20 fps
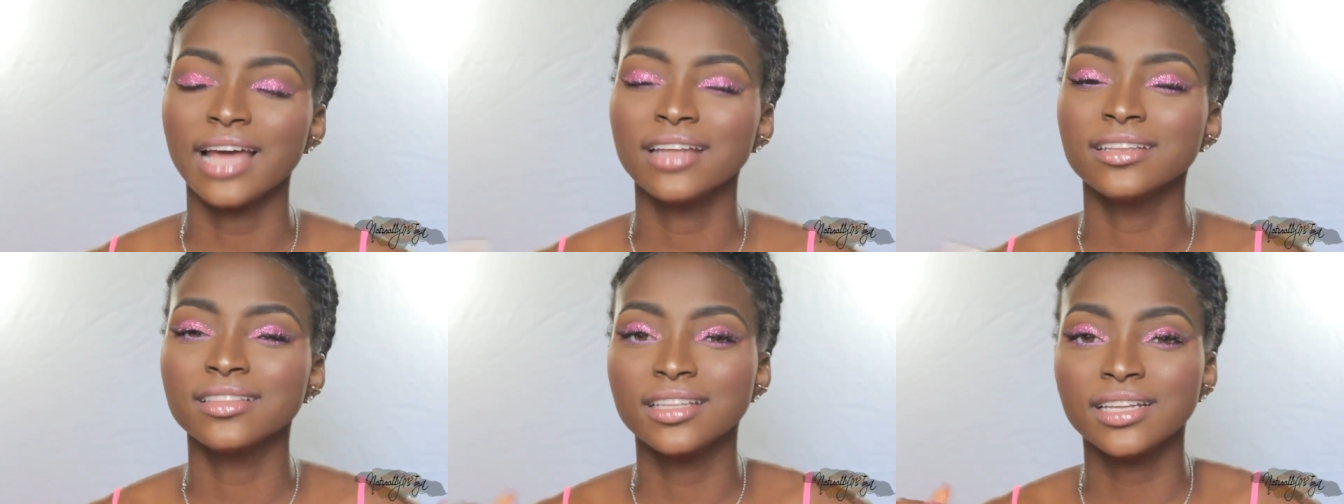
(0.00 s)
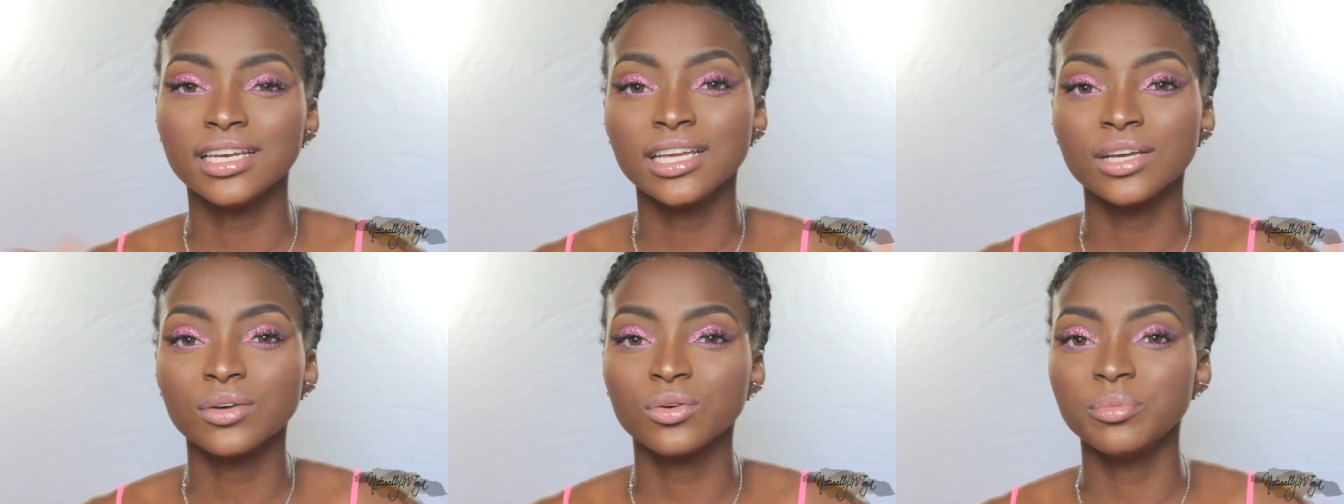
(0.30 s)
The
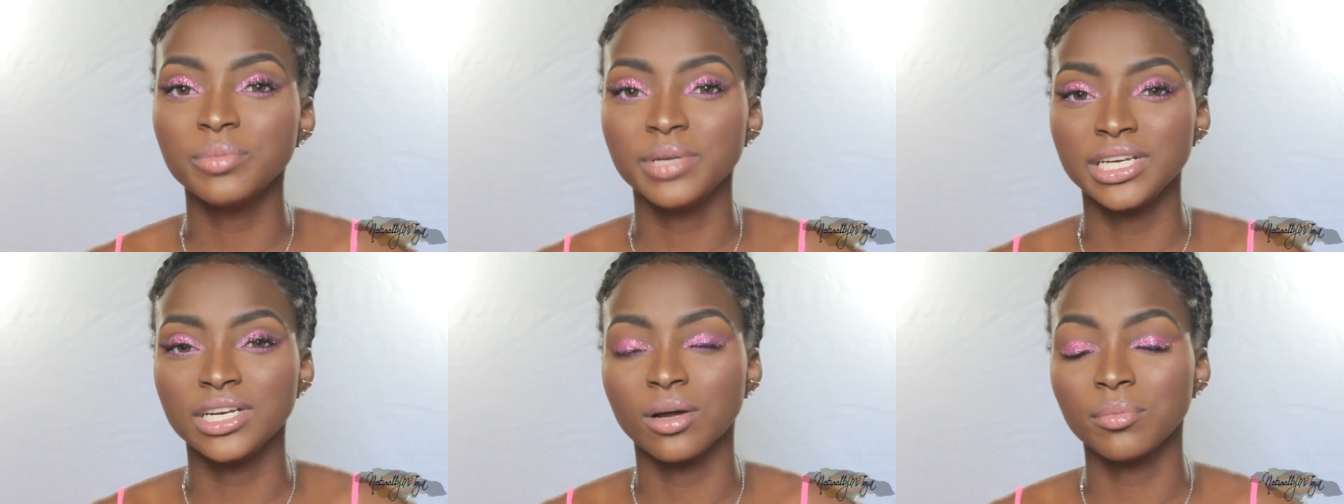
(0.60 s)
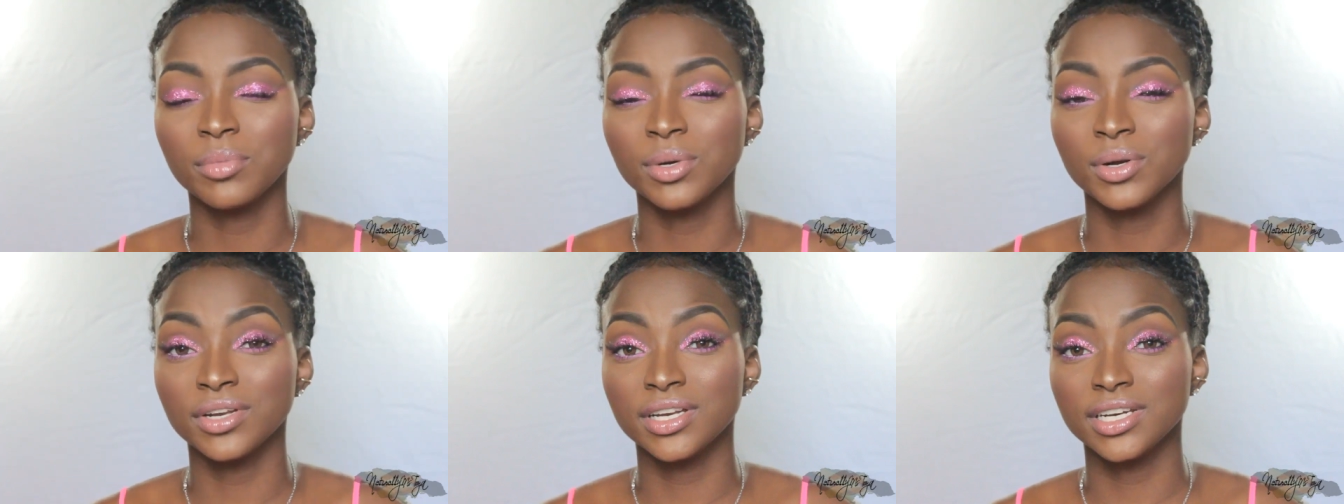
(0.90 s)
link will be down
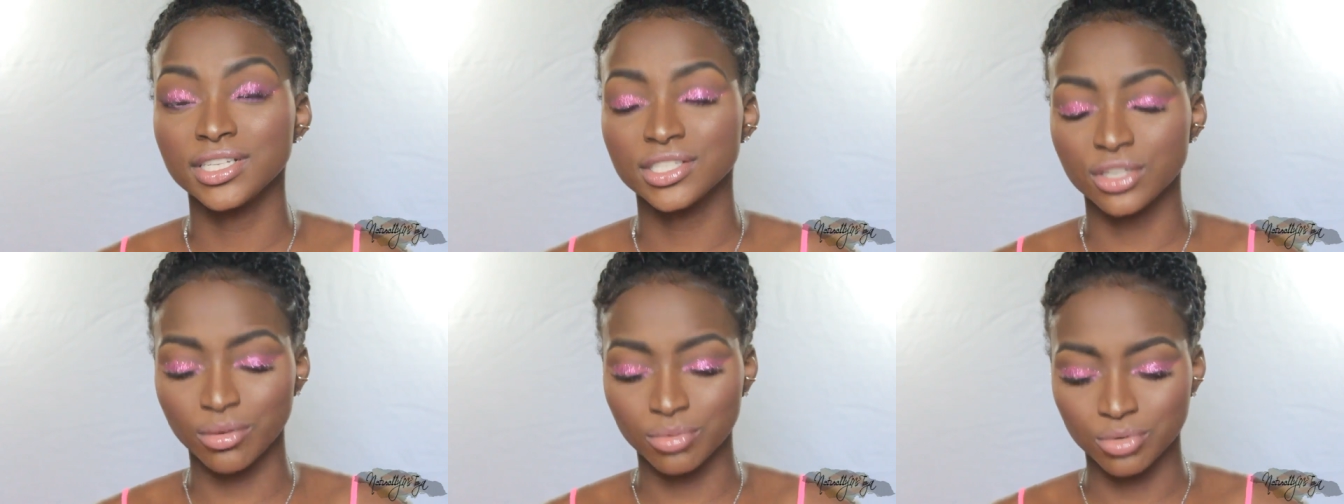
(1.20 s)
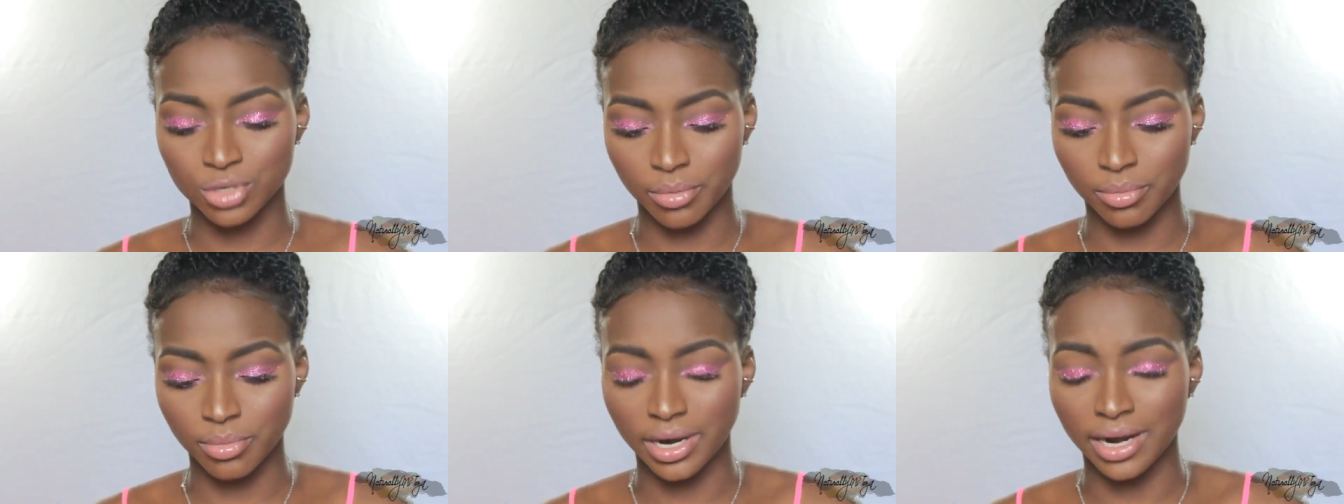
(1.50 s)
below in the
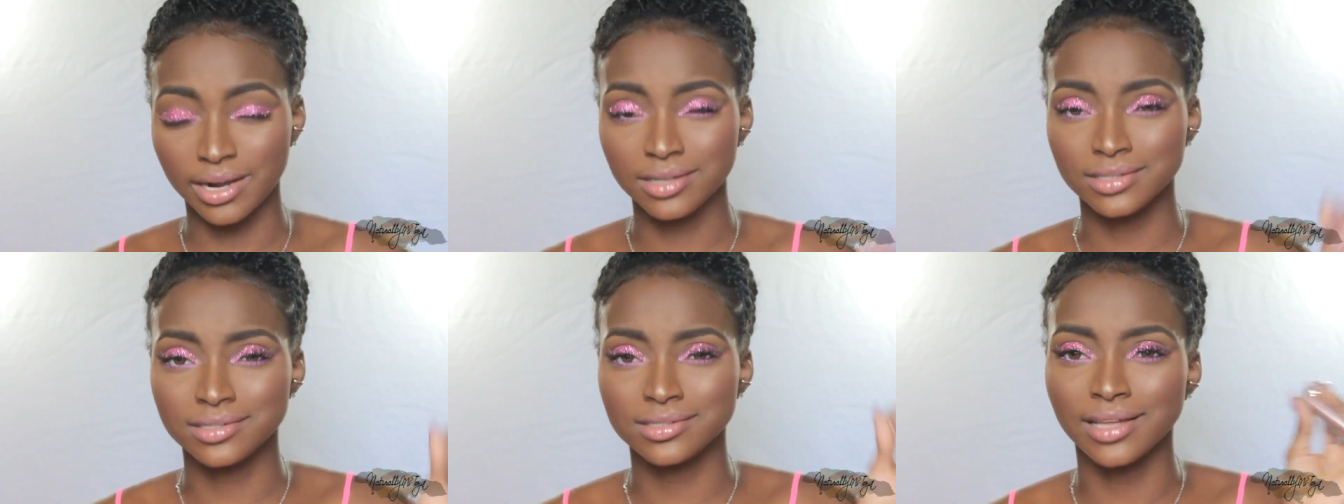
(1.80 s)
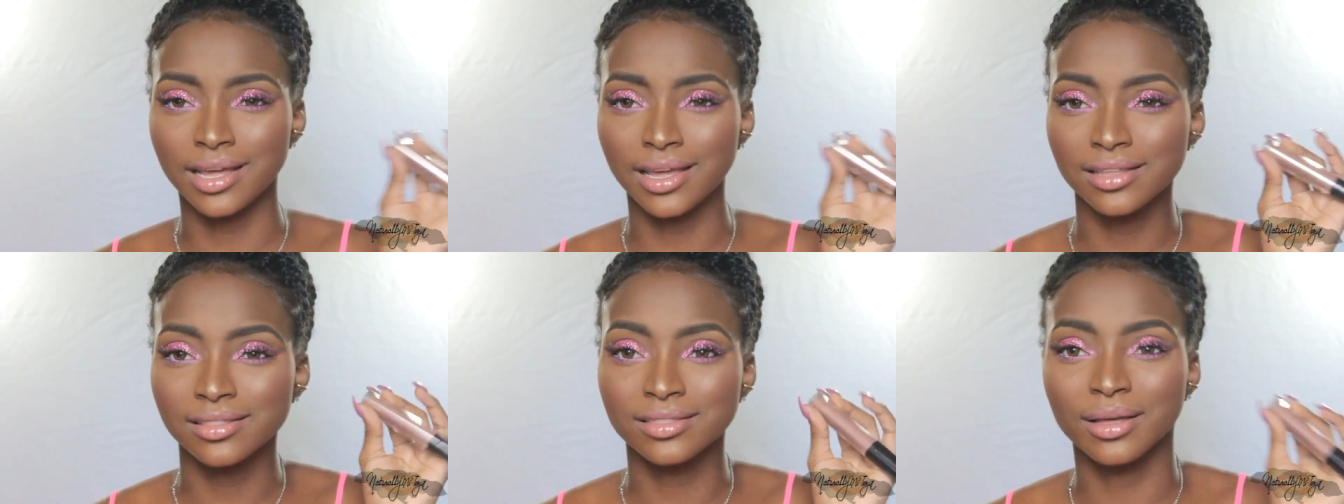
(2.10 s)
description bar. It's
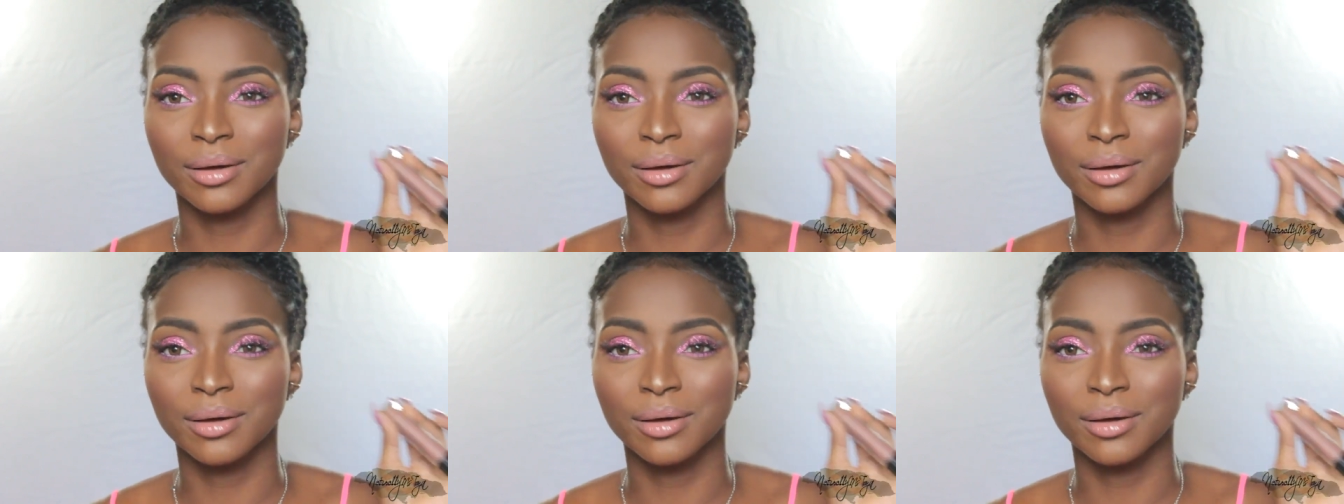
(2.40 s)
like